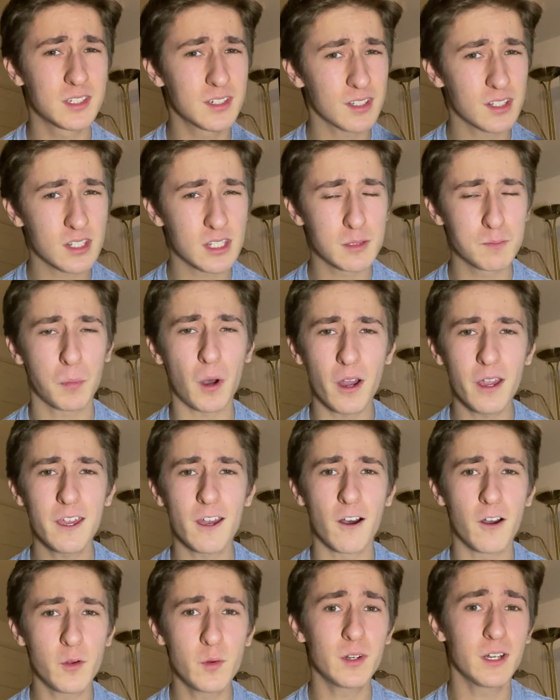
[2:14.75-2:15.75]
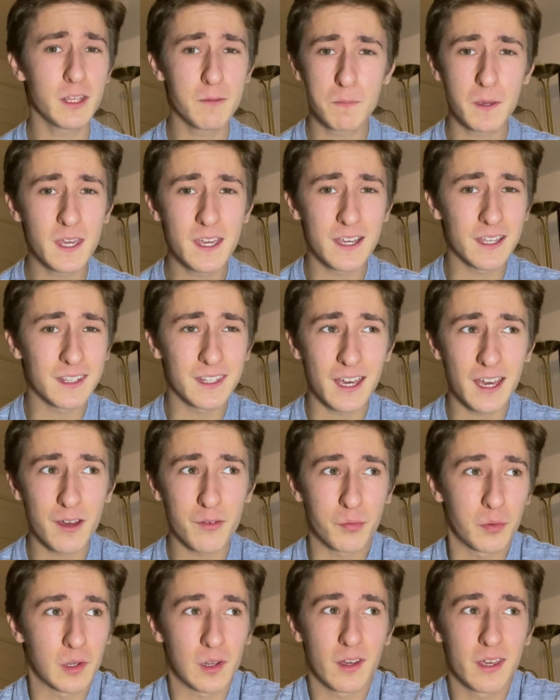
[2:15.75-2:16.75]
despite only being there
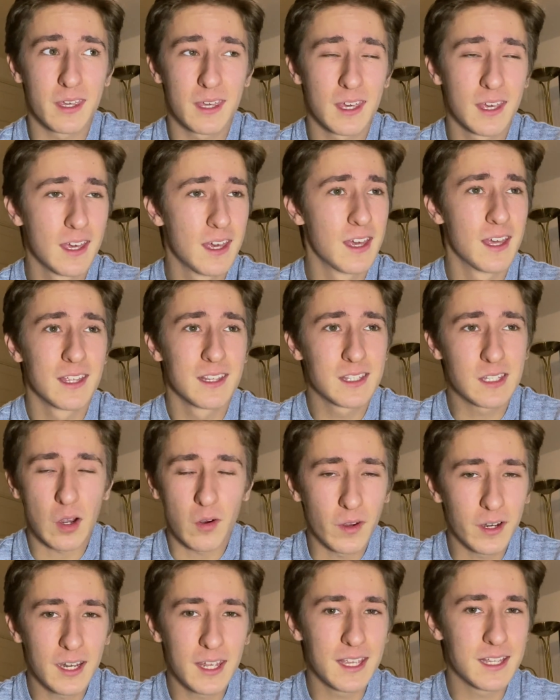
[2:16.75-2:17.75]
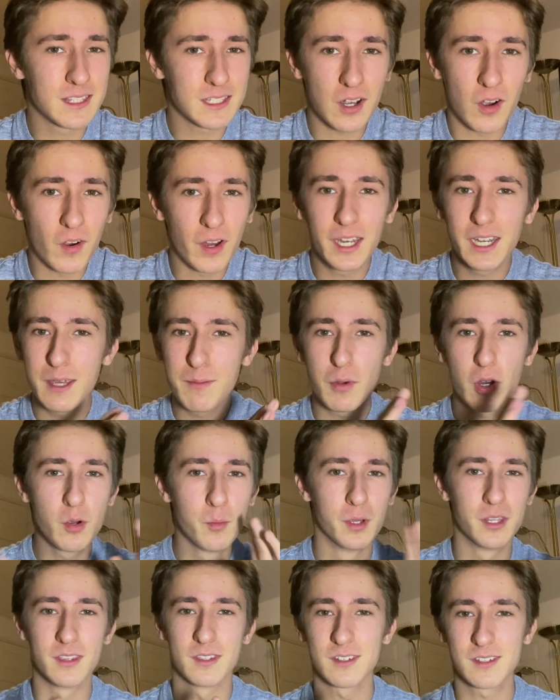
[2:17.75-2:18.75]
for like tiny, tiny
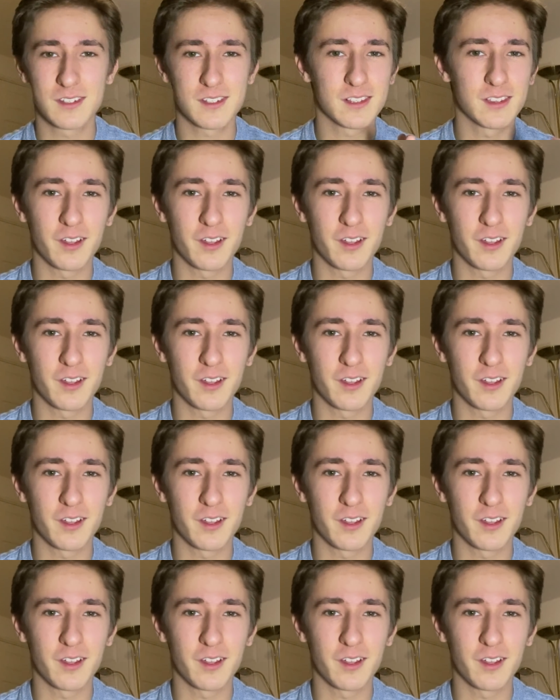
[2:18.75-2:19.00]
moments.